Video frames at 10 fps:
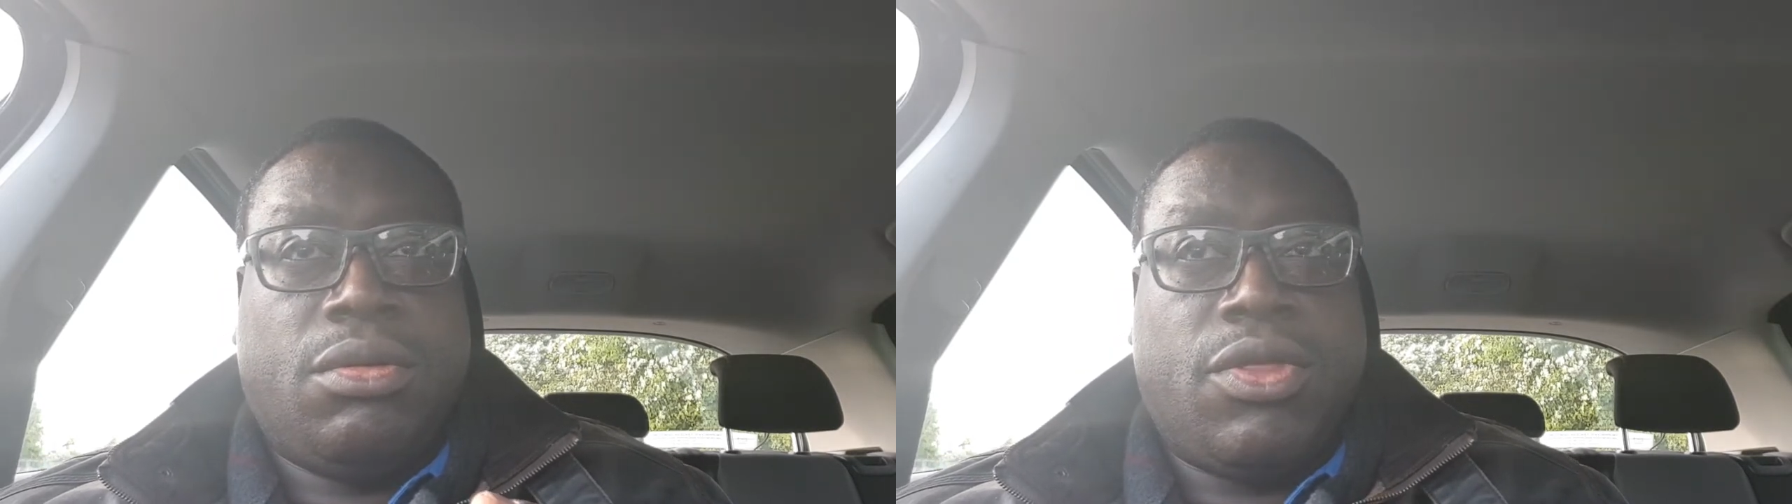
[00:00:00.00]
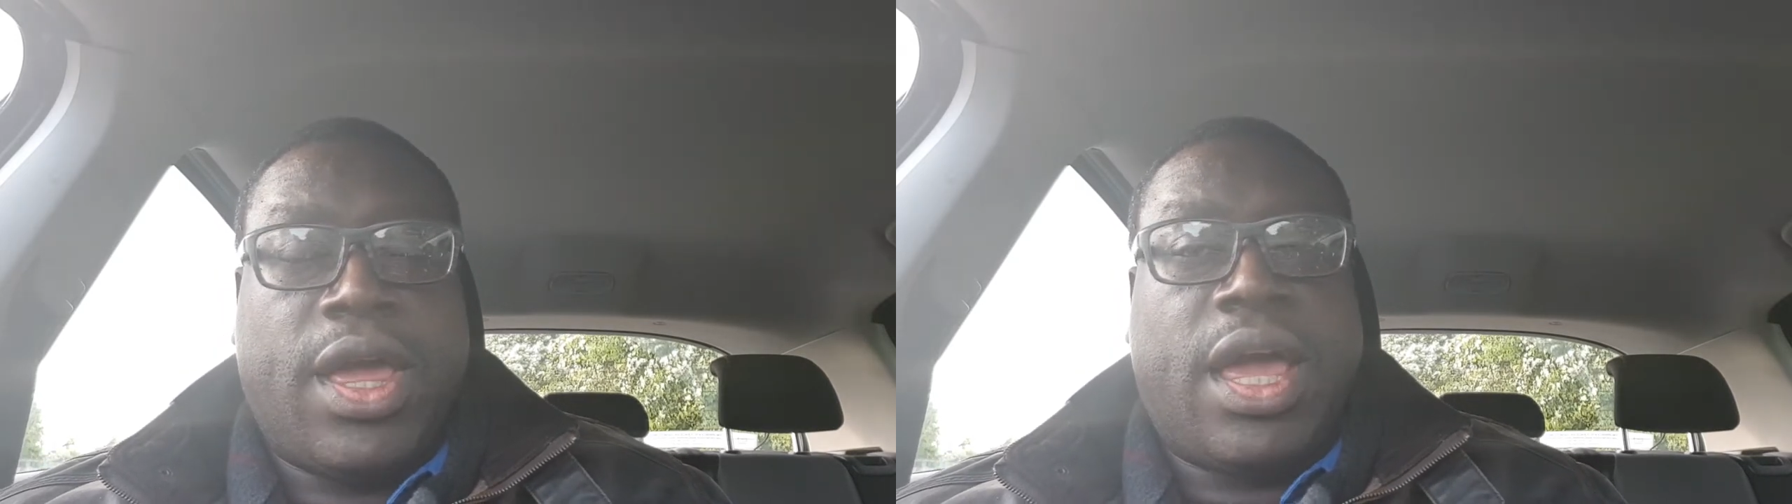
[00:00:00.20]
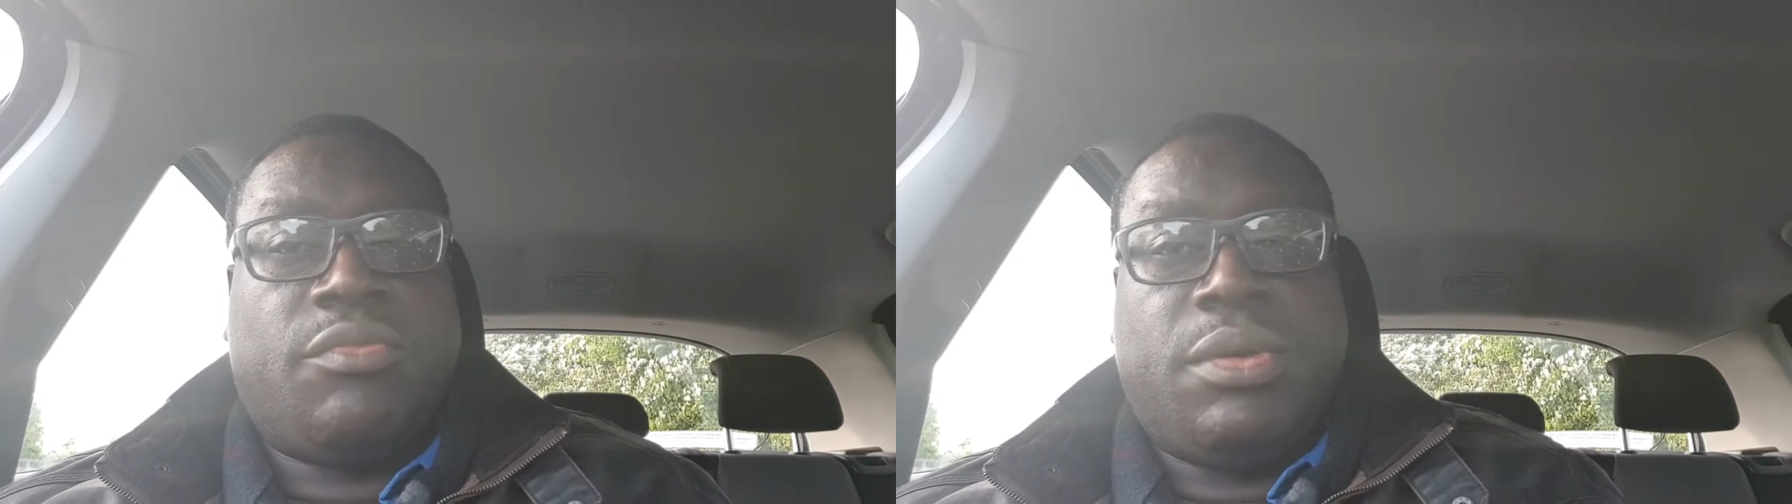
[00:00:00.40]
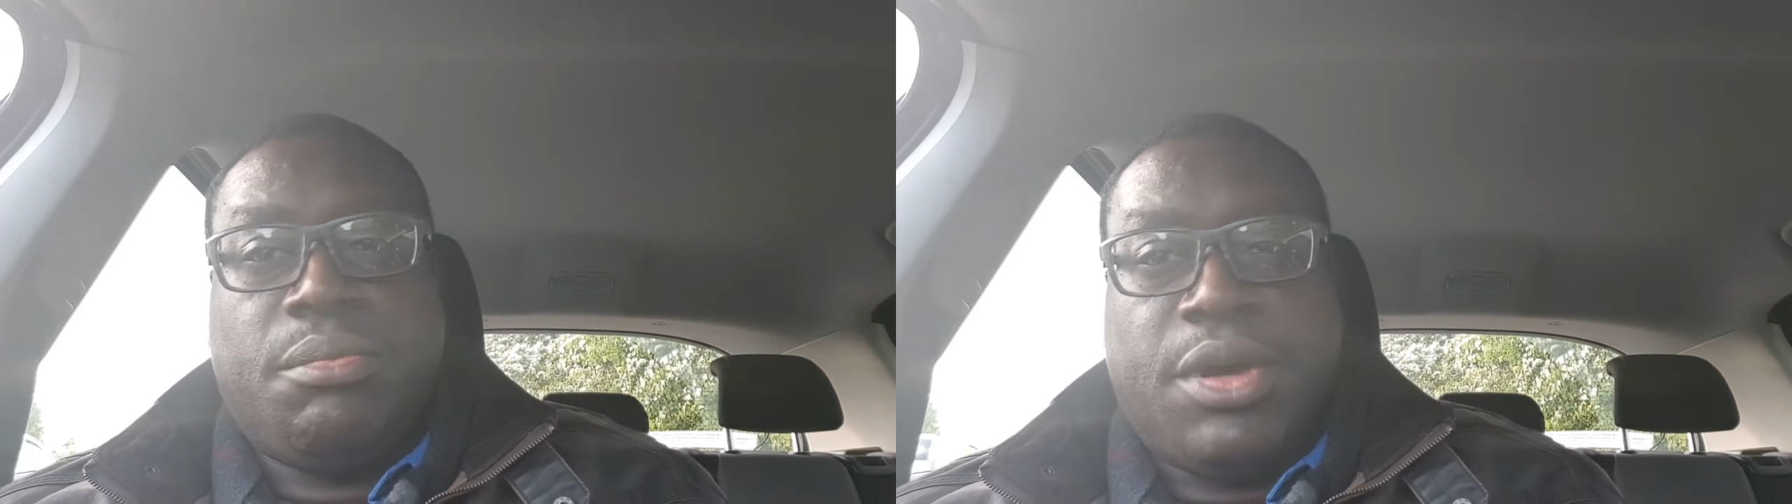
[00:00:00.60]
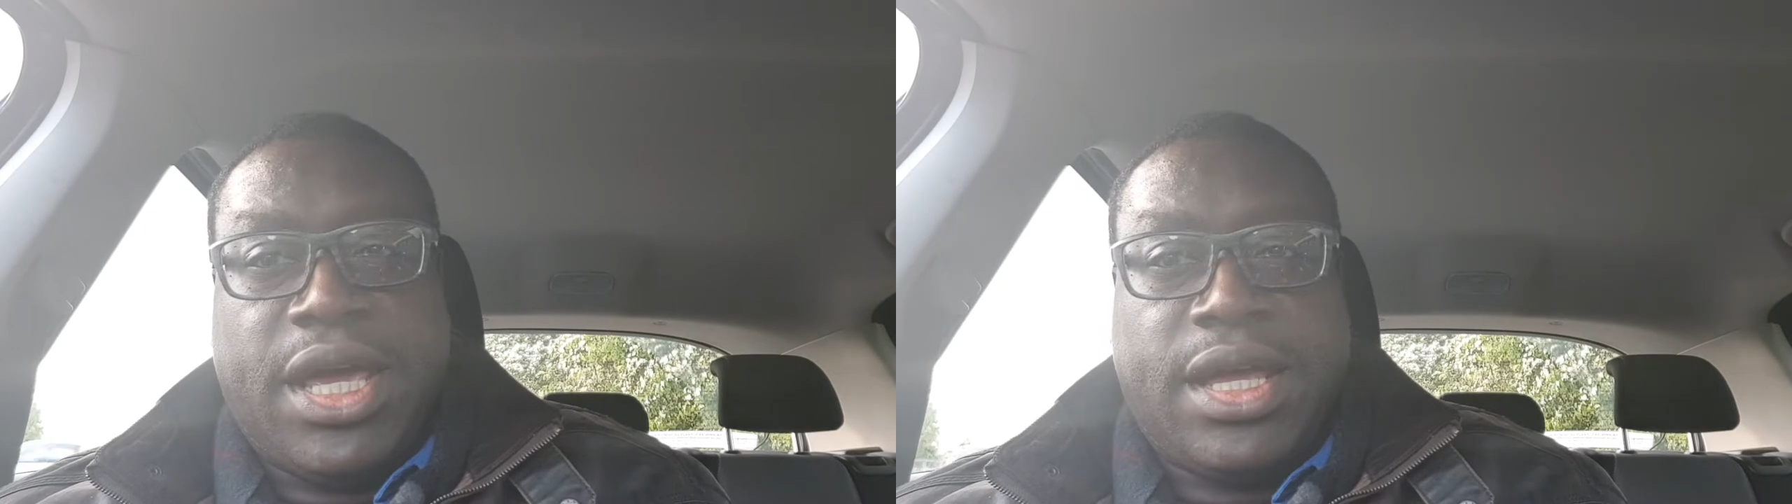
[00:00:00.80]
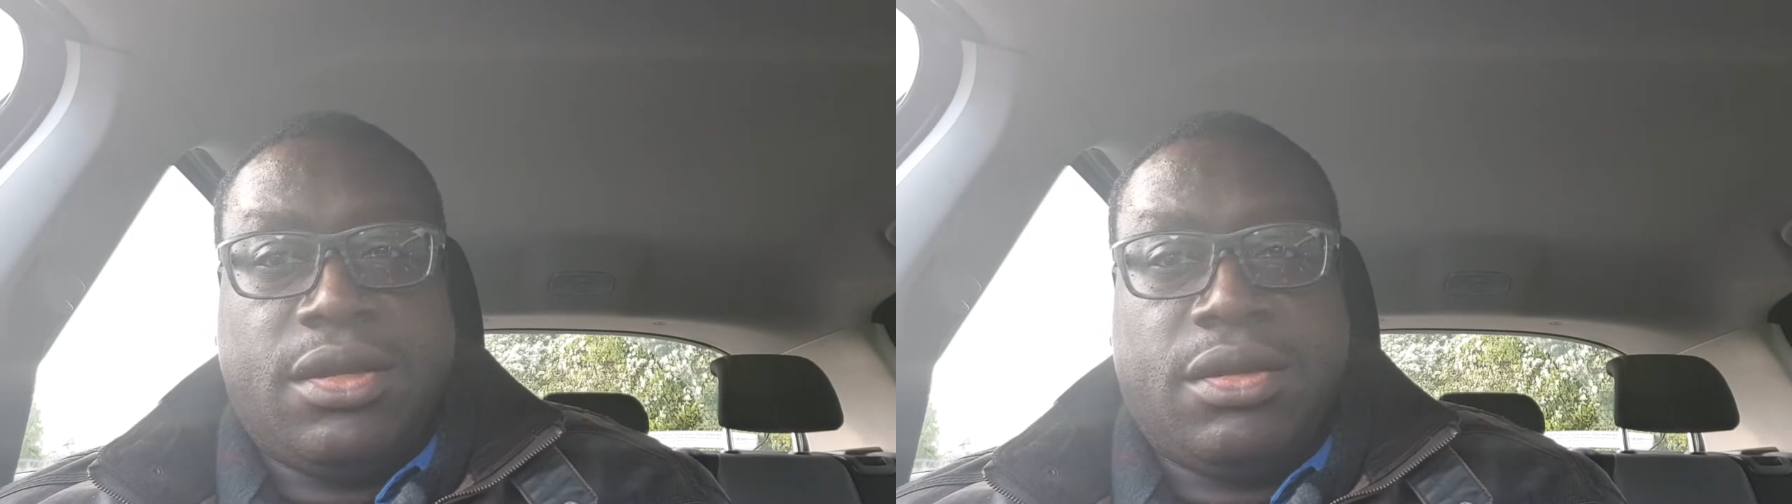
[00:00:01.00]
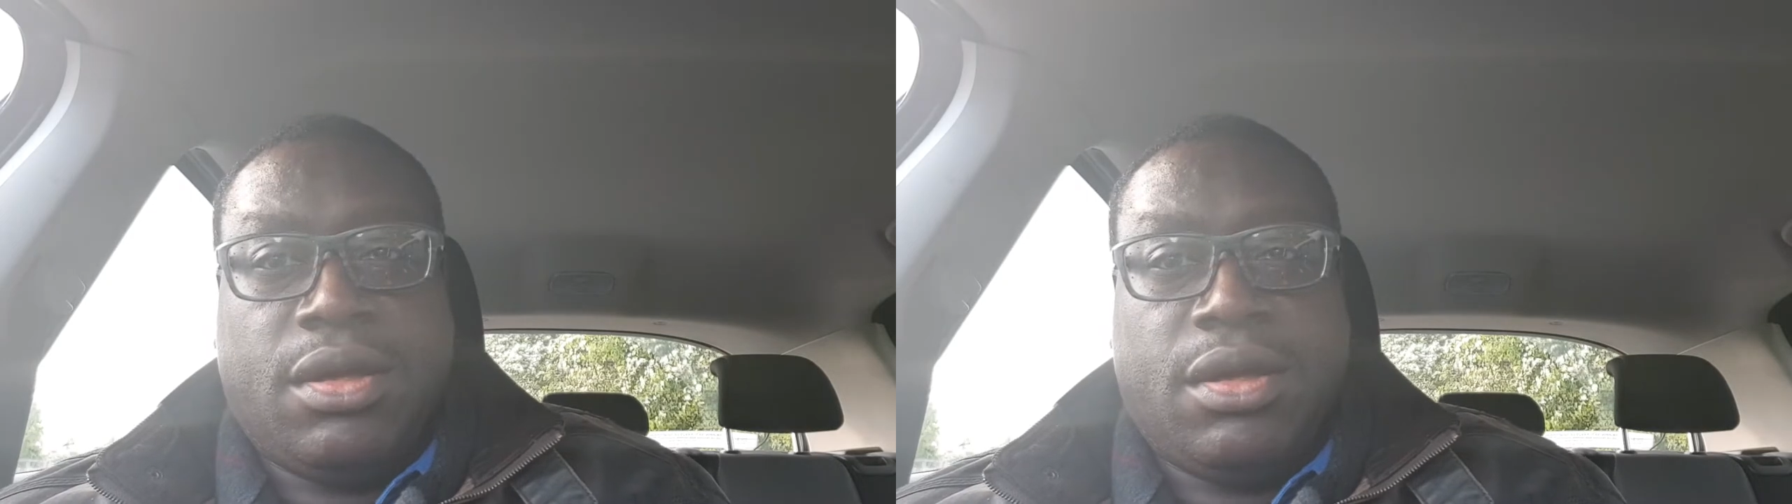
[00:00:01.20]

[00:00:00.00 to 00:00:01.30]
They have been paid,